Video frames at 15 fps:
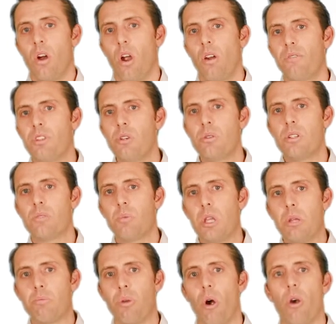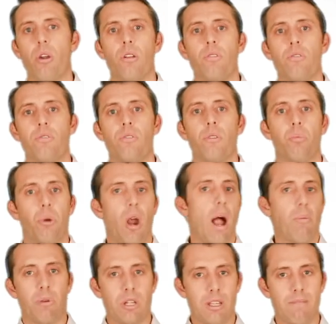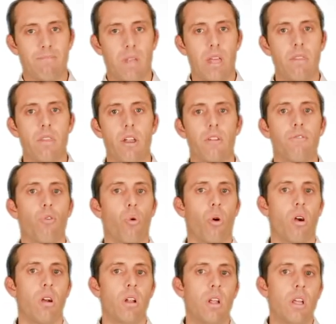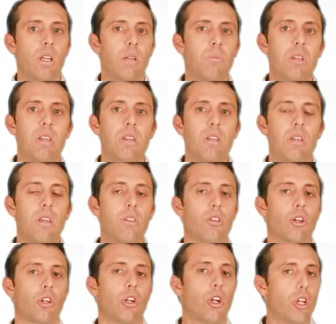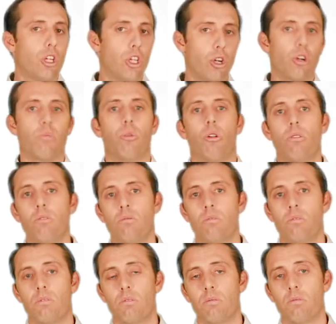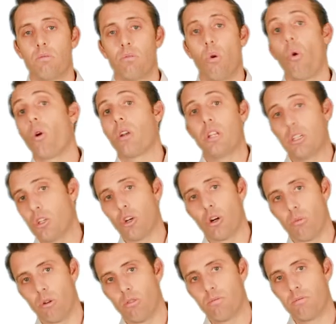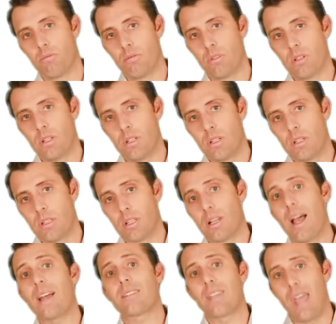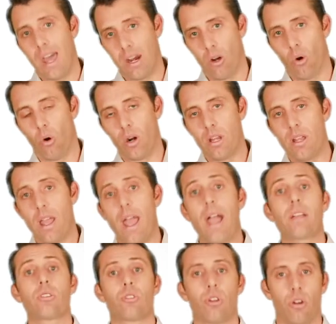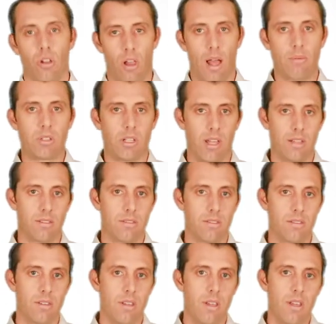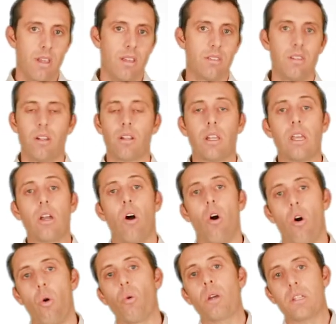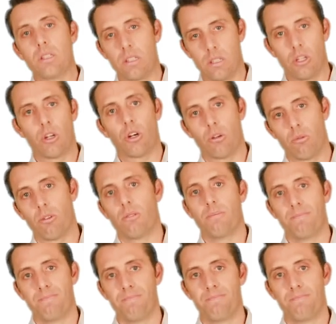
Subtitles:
are viewed as being part of the property and therefore can be either curable or incurable. The last category, external obsolescence, is nearly always incurable.